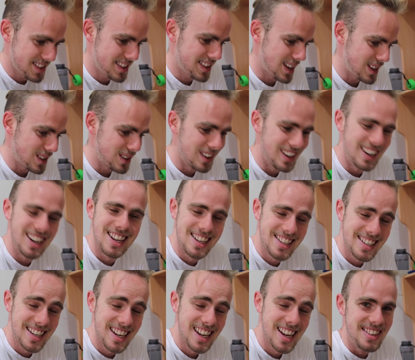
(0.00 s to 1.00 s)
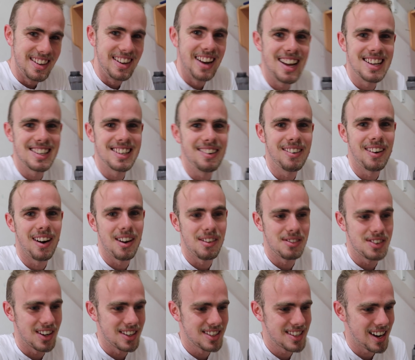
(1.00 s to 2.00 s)
Thank goodness. 2 days in a row
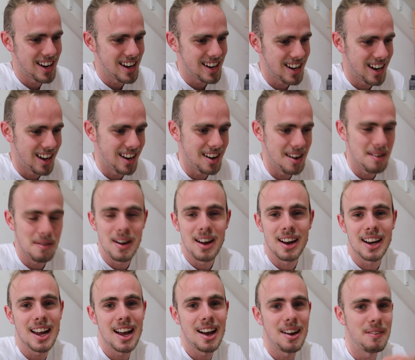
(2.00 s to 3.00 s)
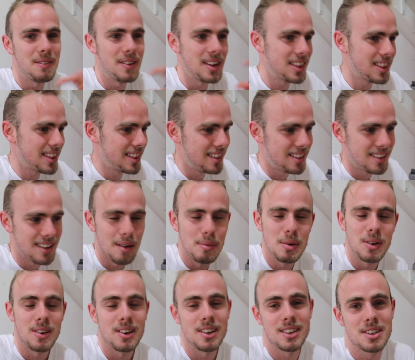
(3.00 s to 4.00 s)
of John Terry cardio workout with
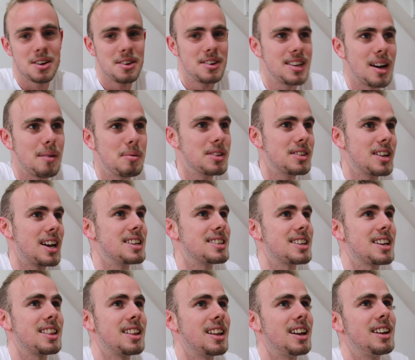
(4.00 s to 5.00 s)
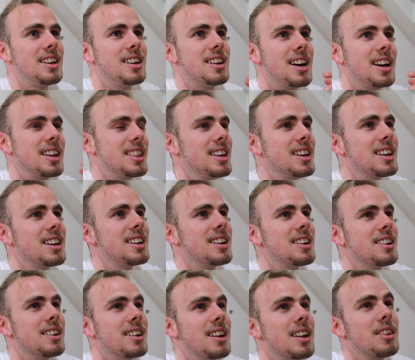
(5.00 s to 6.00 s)
two double days. And then I think I
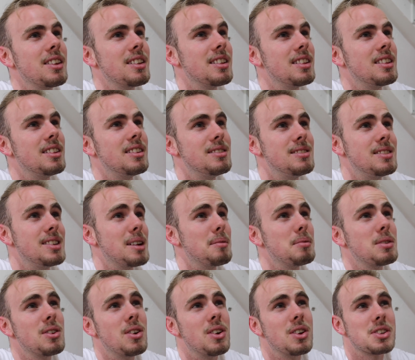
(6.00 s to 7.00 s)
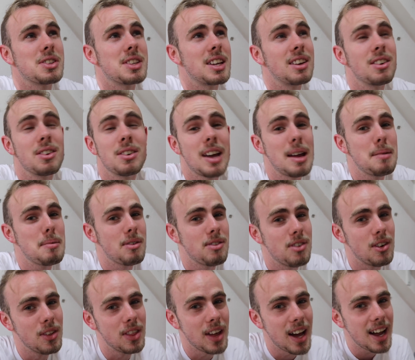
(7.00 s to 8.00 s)
did another double or single day
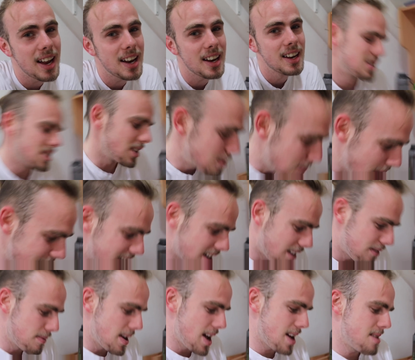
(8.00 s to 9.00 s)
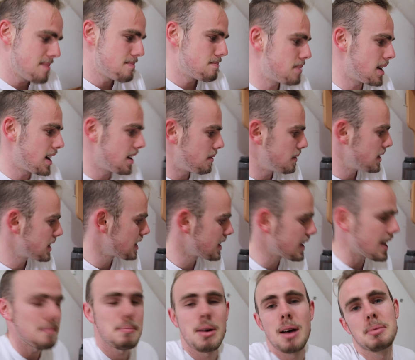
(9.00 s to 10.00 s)
before that. So it's been tough, man, but we're
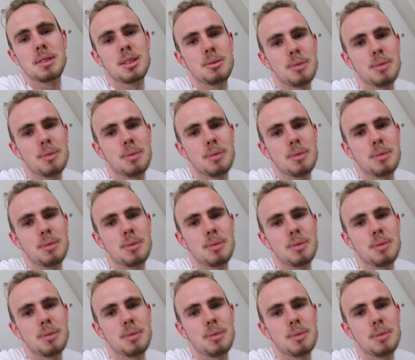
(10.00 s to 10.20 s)
going to get Papa